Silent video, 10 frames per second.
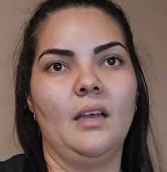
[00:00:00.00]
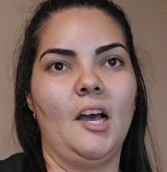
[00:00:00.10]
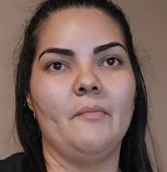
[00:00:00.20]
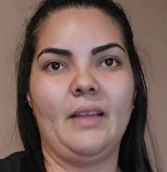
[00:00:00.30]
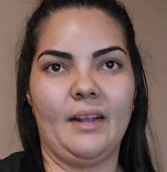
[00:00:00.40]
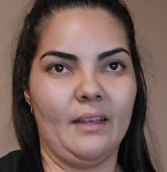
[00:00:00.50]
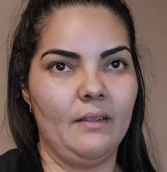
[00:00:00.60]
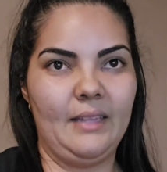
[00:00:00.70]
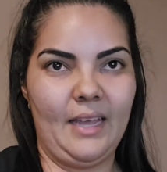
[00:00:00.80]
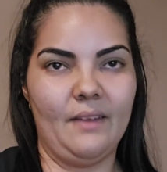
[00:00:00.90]
not
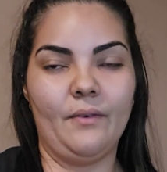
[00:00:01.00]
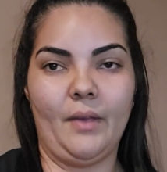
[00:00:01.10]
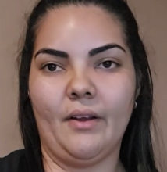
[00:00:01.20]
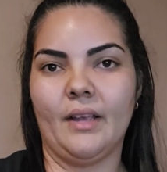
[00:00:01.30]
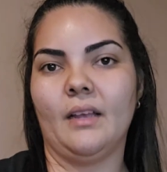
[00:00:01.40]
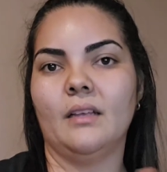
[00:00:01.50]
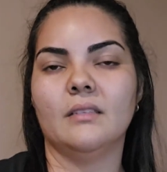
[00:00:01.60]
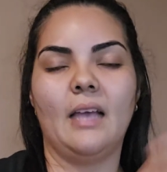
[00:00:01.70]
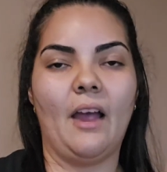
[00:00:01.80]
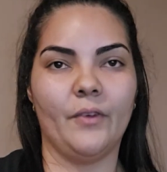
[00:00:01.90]
Native
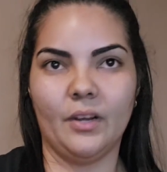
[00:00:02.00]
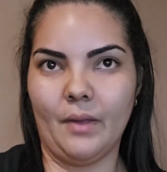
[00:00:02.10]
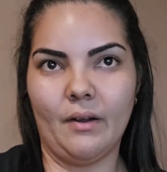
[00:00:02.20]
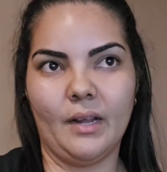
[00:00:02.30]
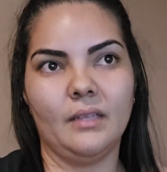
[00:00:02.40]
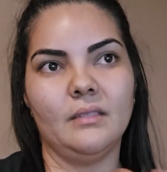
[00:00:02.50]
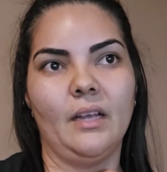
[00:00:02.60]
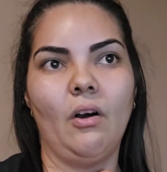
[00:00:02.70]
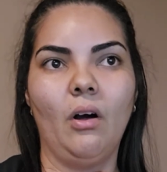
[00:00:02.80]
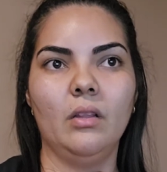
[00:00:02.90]
Americans, African Americans, they
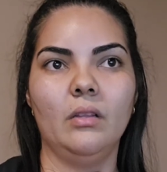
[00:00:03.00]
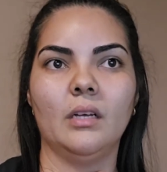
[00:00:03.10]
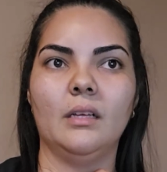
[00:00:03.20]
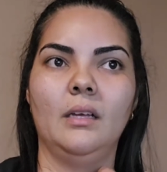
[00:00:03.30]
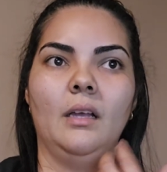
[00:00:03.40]
all look